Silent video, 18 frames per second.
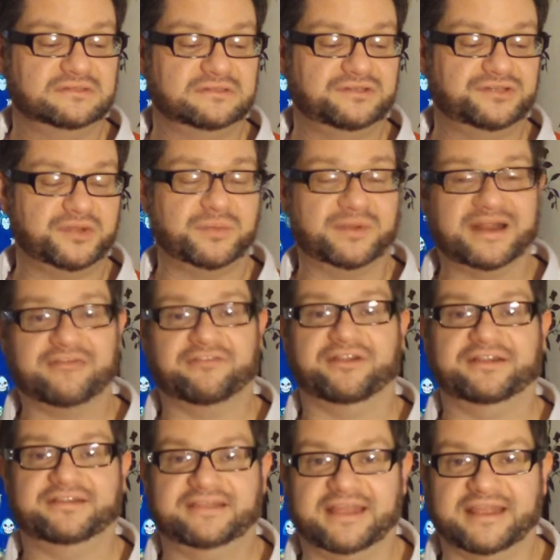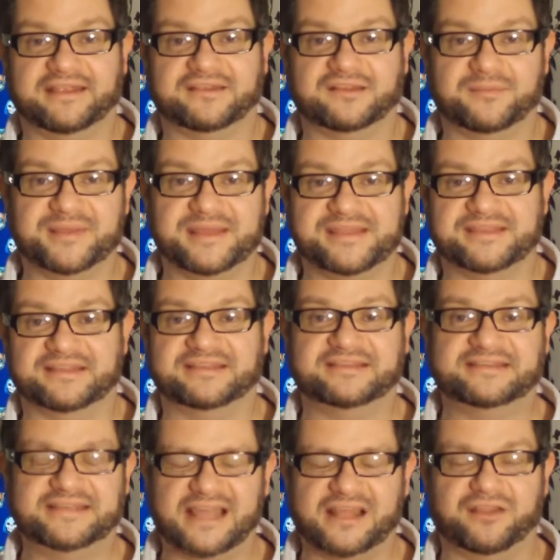do whatever it takes to be the
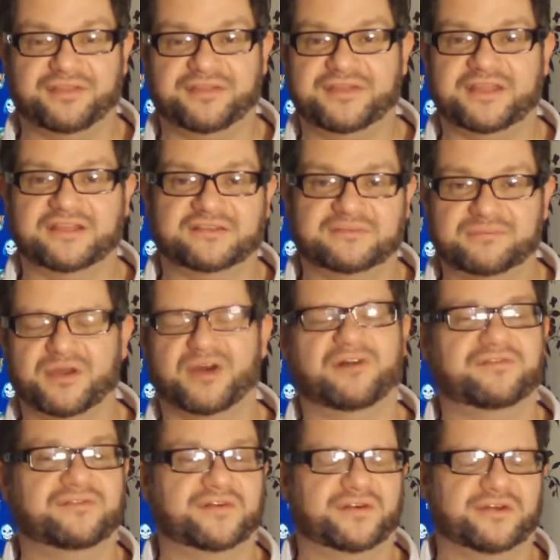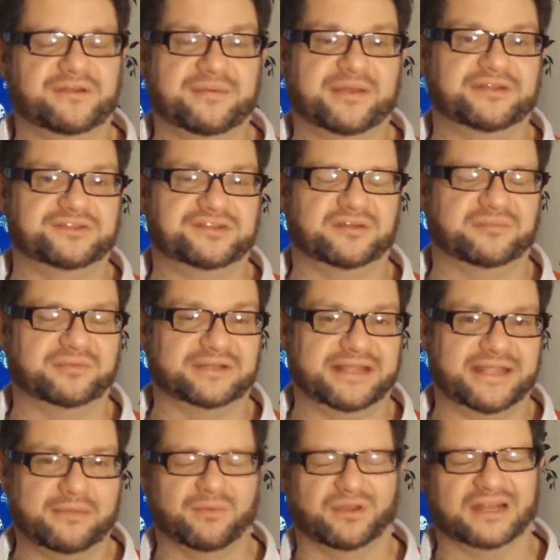stealthiest mofo imaginable.
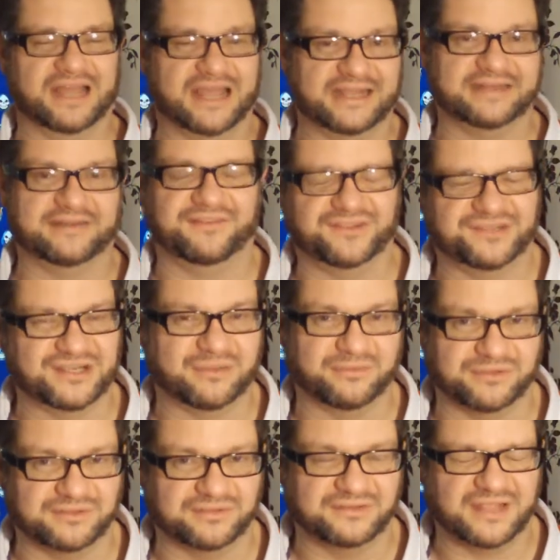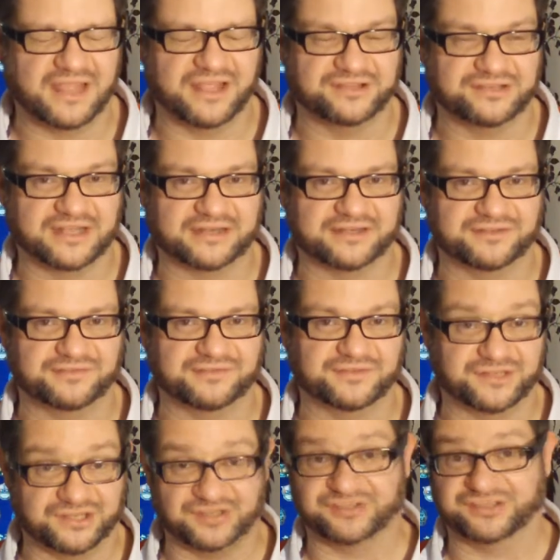He will hide in the showers.
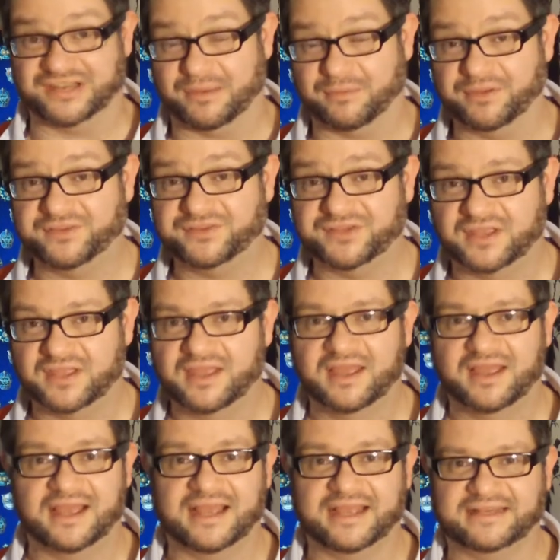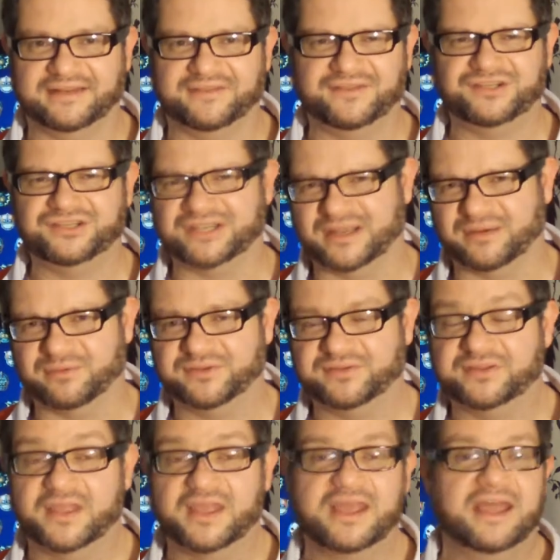Hide in the
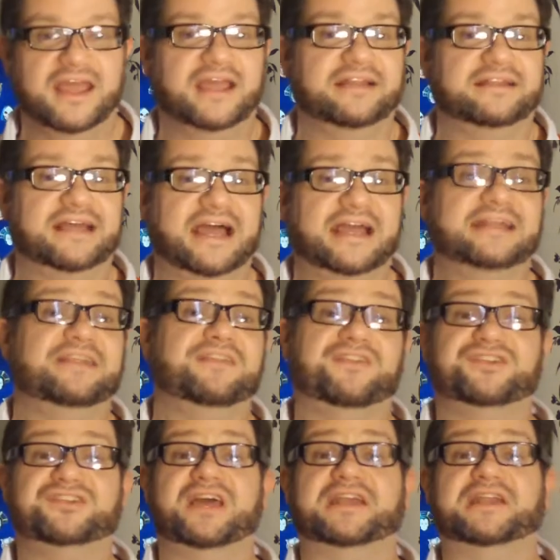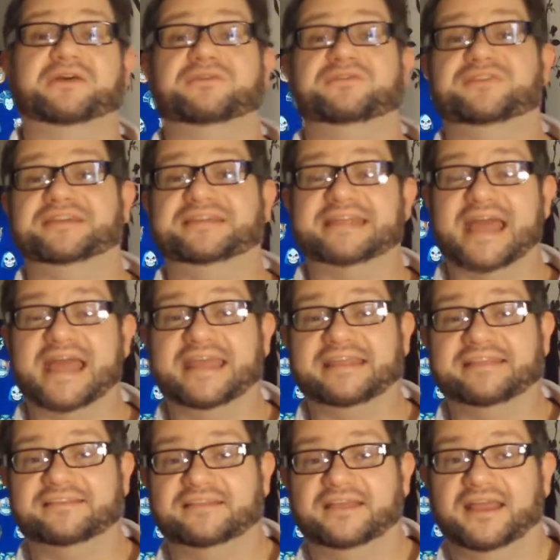showers. He'll hide in the shadows for
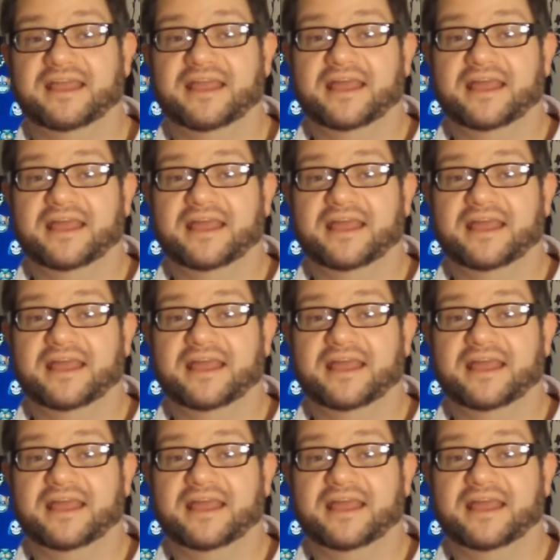days.